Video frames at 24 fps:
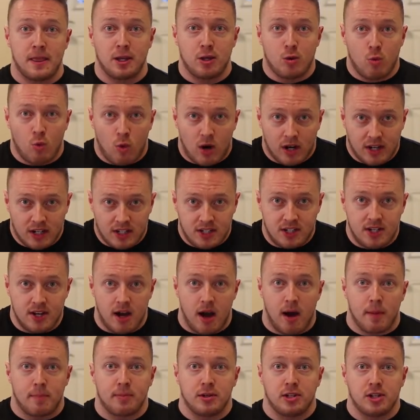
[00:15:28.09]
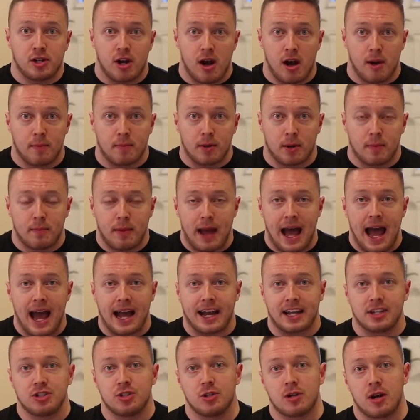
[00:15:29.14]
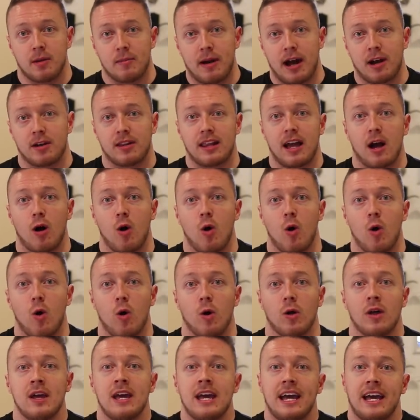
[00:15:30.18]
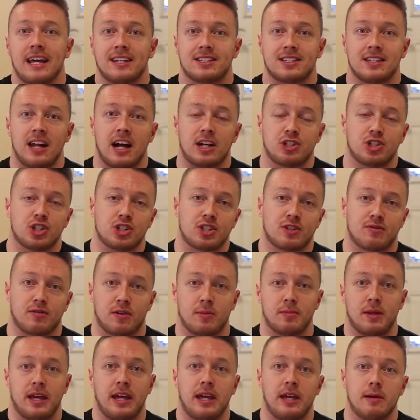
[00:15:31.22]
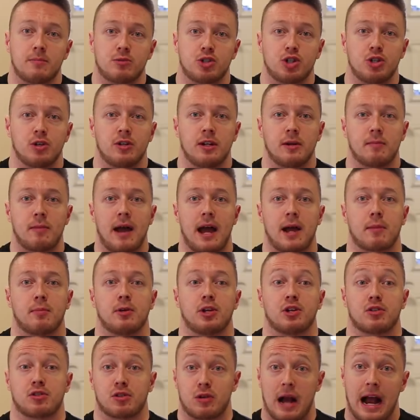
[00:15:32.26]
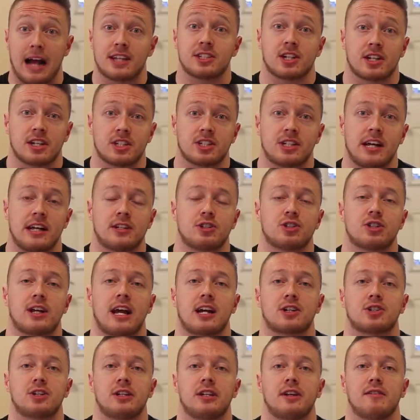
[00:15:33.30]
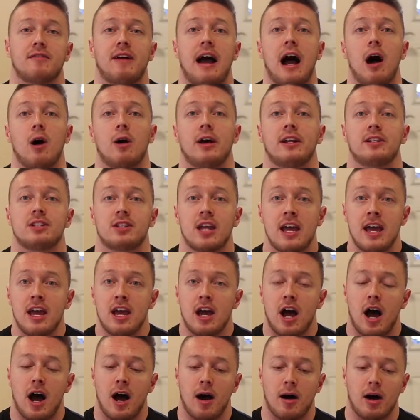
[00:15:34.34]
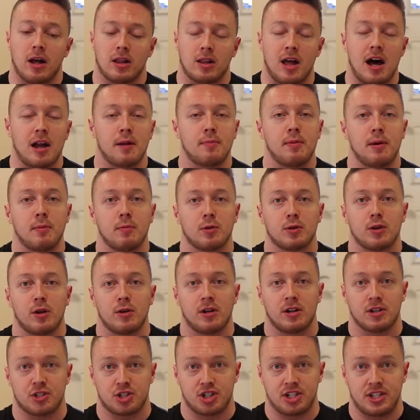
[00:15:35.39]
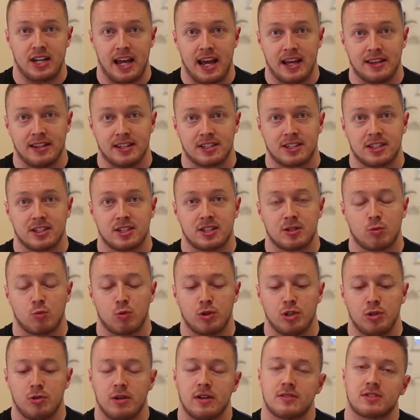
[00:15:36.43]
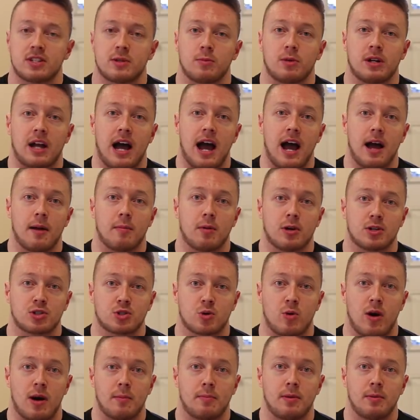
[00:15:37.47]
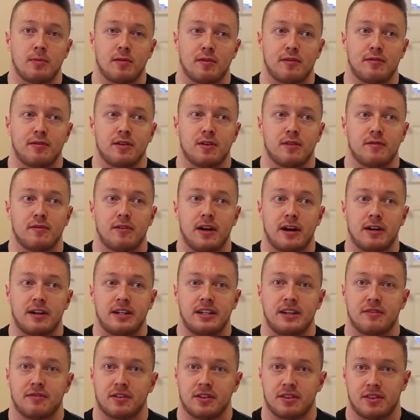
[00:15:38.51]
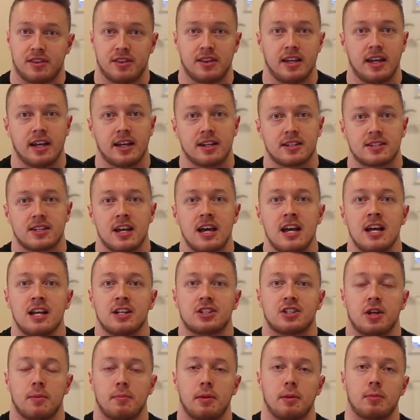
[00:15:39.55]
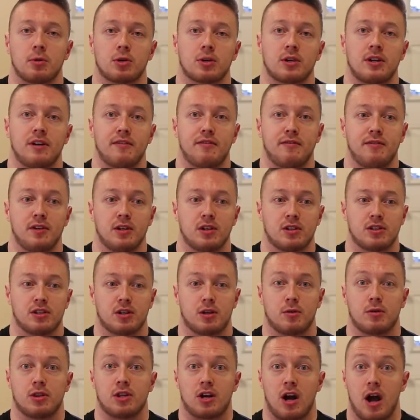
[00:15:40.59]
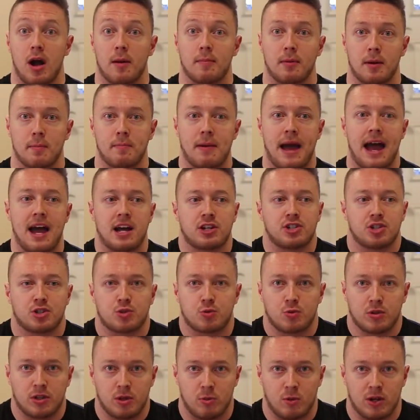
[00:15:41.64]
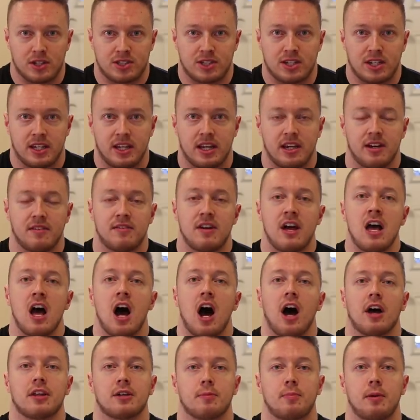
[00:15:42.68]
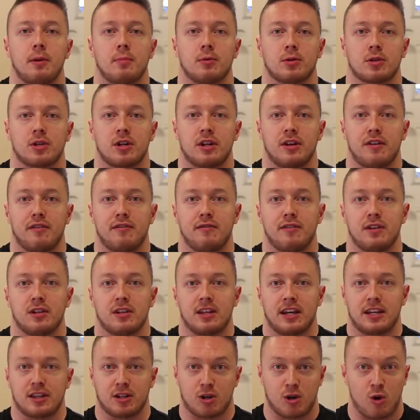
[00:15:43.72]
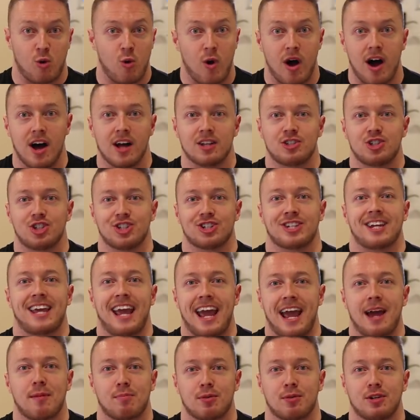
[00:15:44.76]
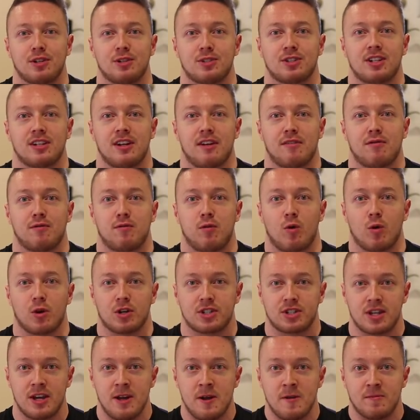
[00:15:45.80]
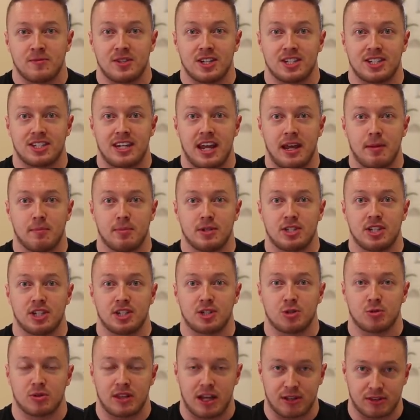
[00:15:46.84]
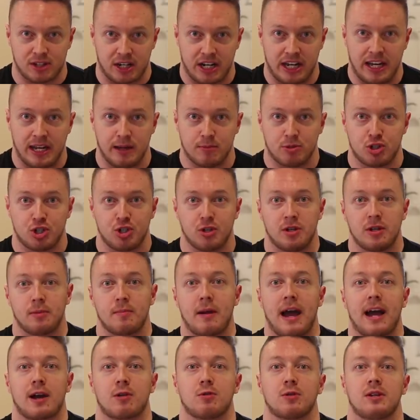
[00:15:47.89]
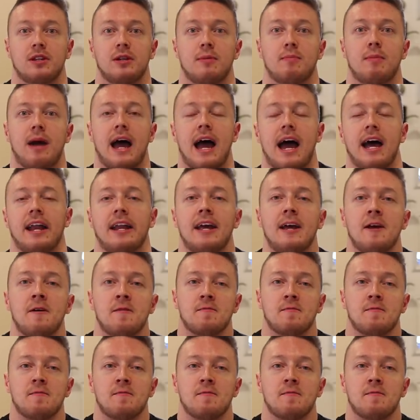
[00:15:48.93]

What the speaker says: that you want to dump in your upper back as you come out of that hole. It's not just from the hip shooting back, but your thoracic extensors actually give out. And a lot of people don't understand this, is that when you give someone a high bar squat, people feel very different things. Some people are gonna feel their upper back just really wants to give. Other people are gonna feel like their quads just can't produce enough force to stay in position without their hips shooting back really bad.